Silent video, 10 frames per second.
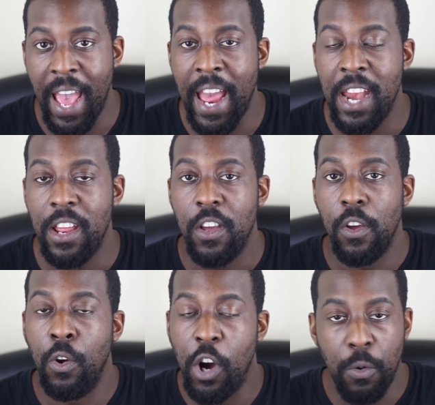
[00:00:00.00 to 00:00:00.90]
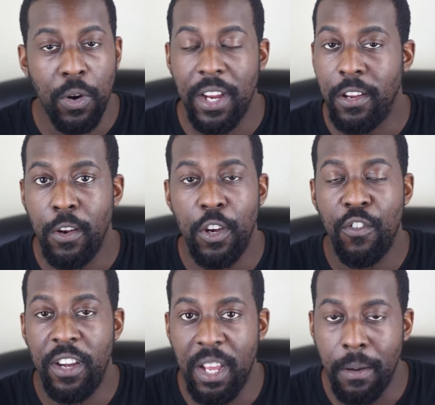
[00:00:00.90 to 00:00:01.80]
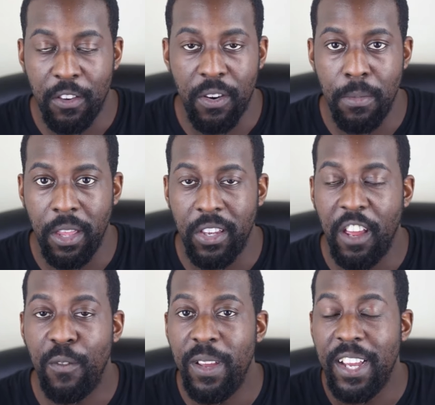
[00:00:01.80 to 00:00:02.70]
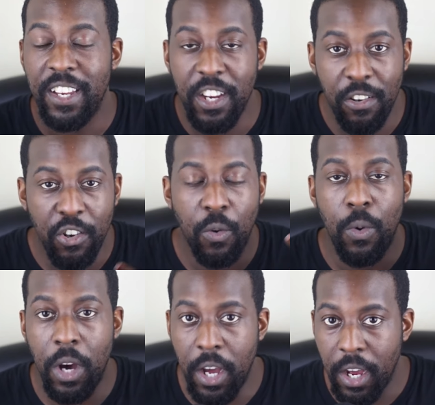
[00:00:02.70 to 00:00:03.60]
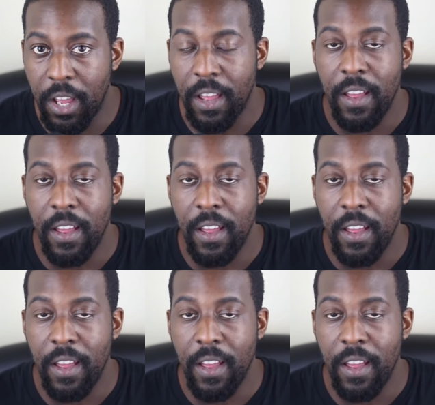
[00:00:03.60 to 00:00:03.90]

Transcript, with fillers: And God will continue to redeem us from this if we continue to work,